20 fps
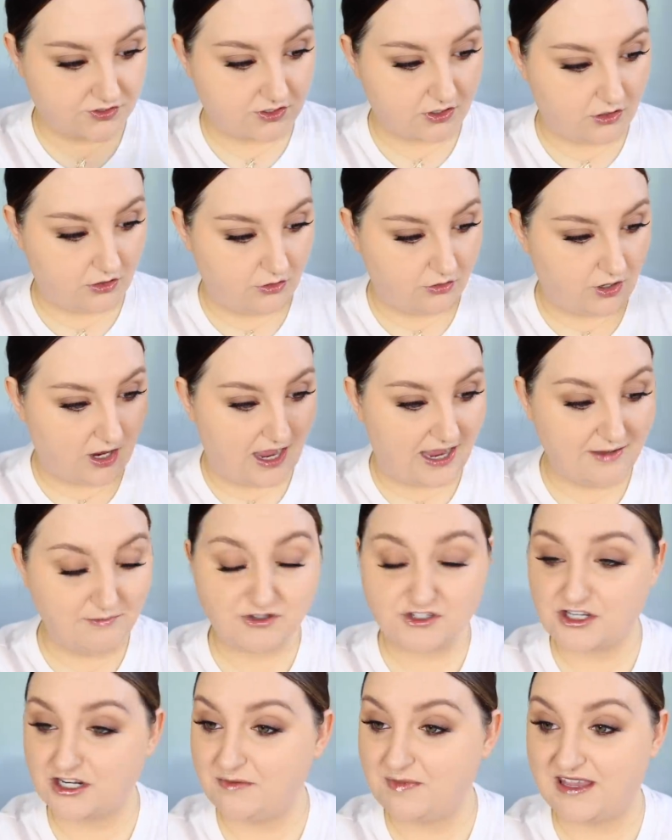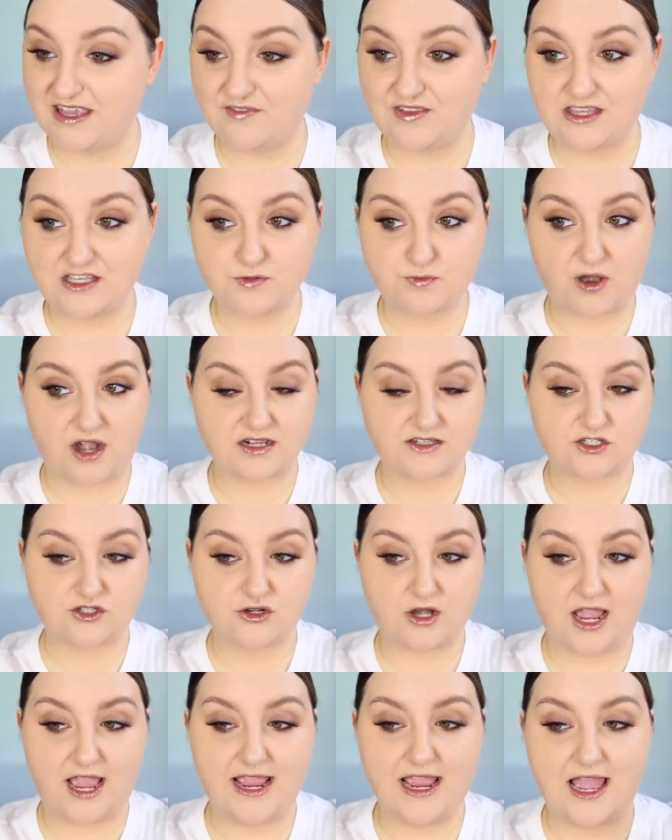So I'm just gonna be giving these products a
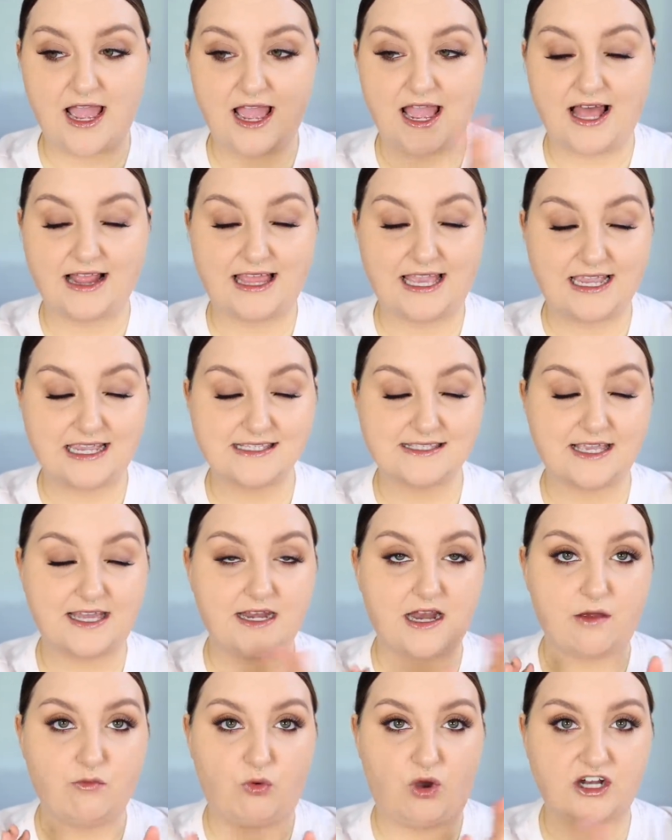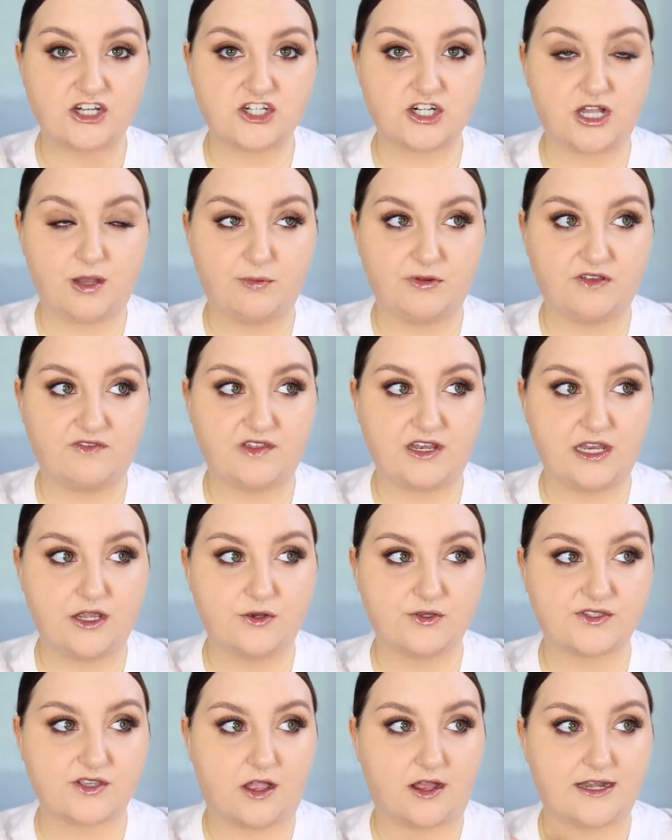try. Like I said, I watched a couple of
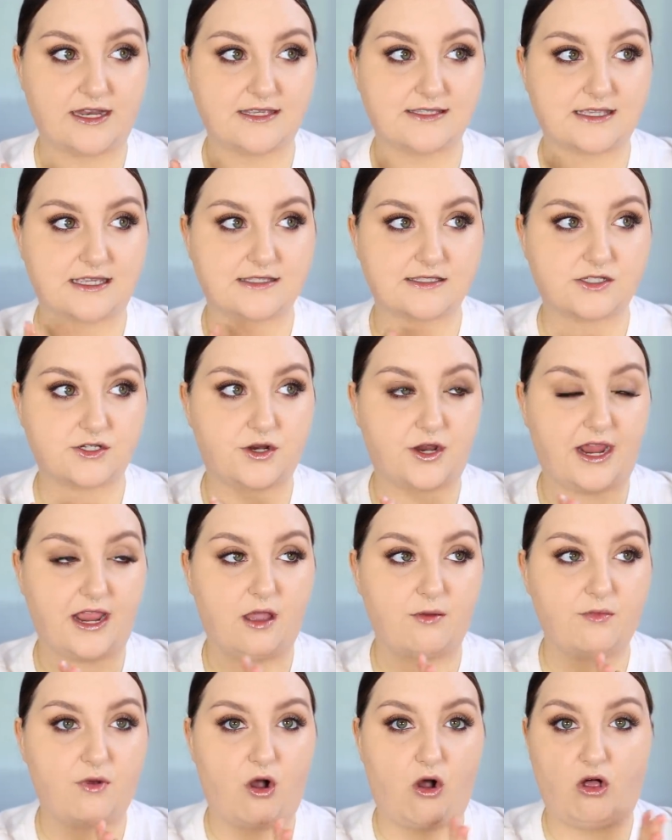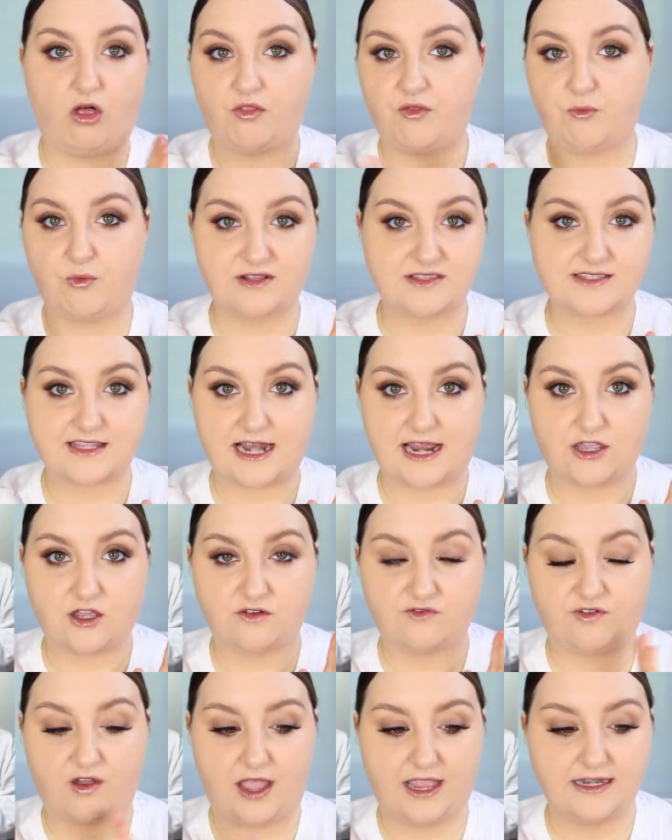videos on his Instagram, all the ones that I
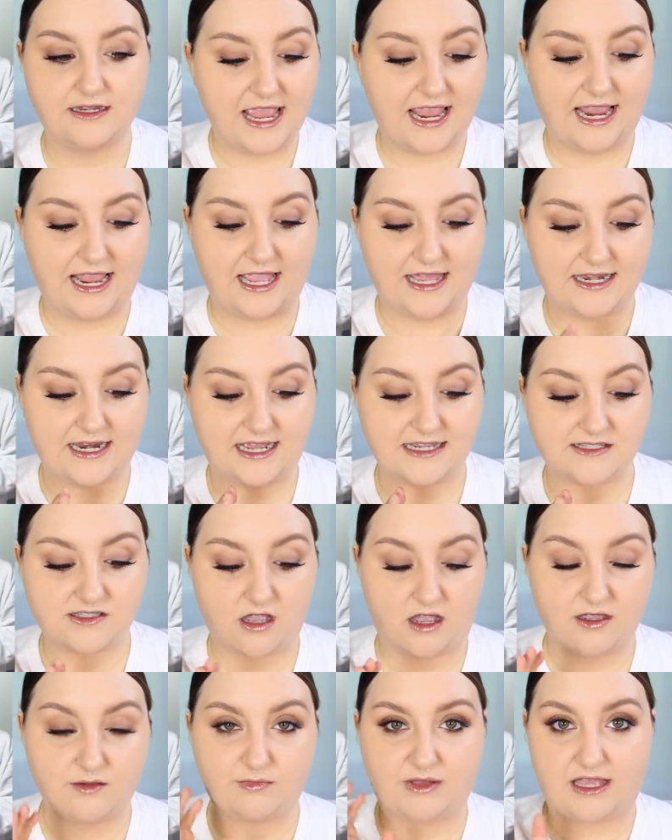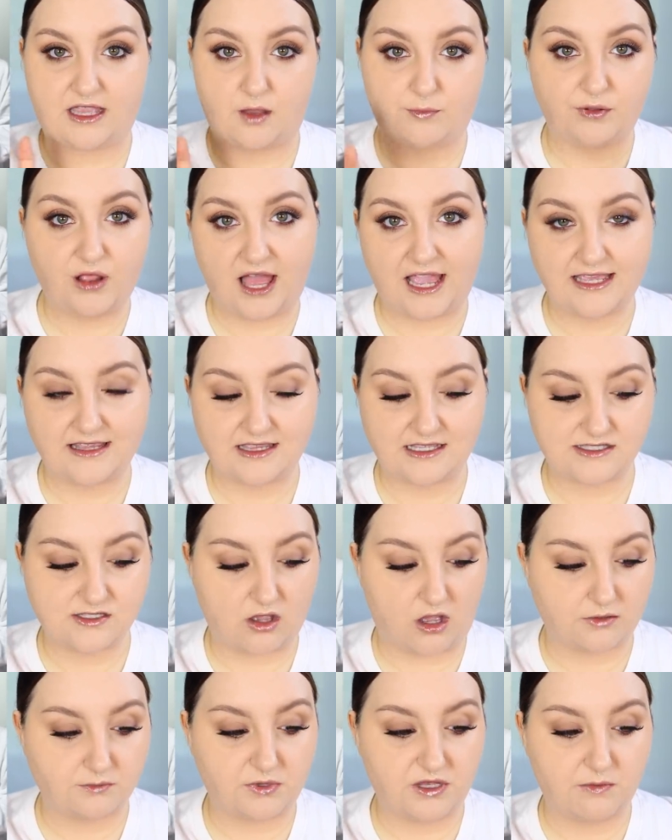could find, and I saw him like applying this
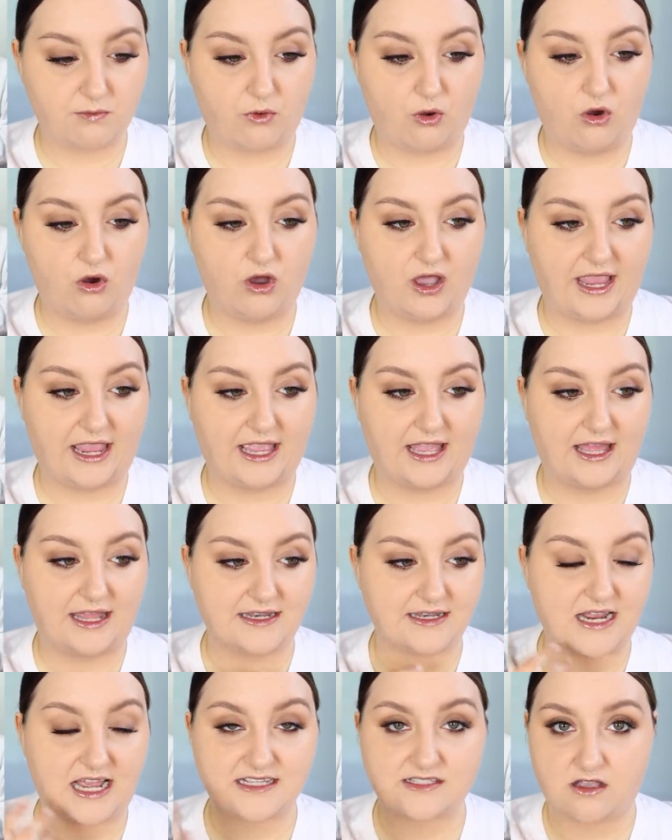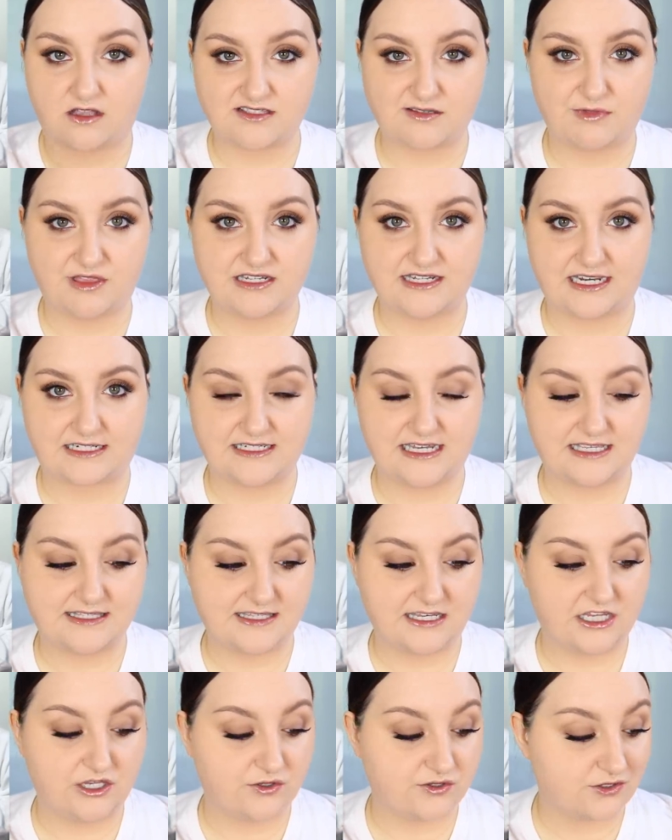on people and I saw some of the techniques
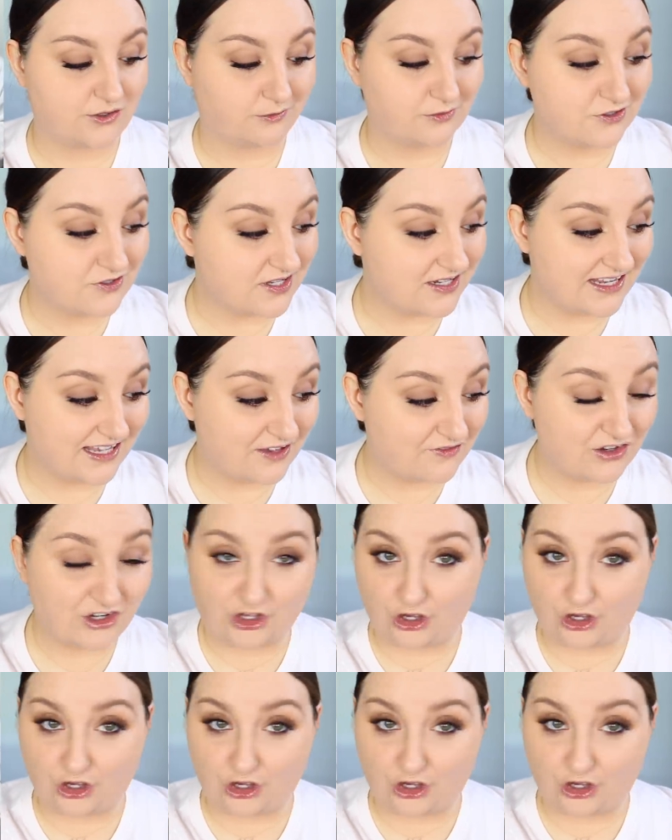that he used. So I'm just gonna give it